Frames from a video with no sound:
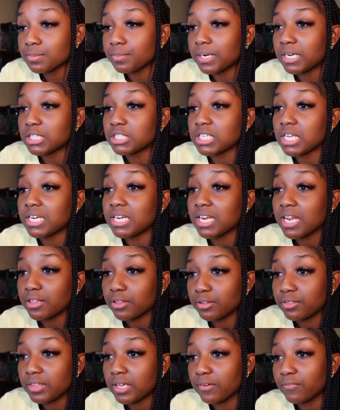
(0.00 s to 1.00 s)
but it's
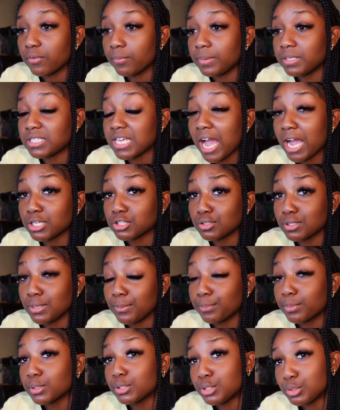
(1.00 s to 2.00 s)
another thing for me to actually
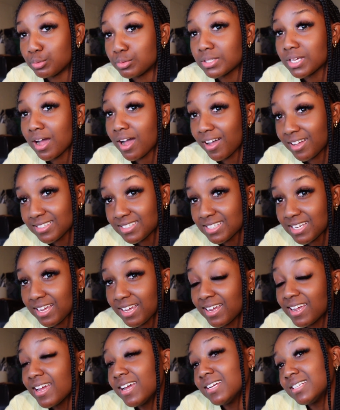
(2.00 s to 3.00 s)
produce content,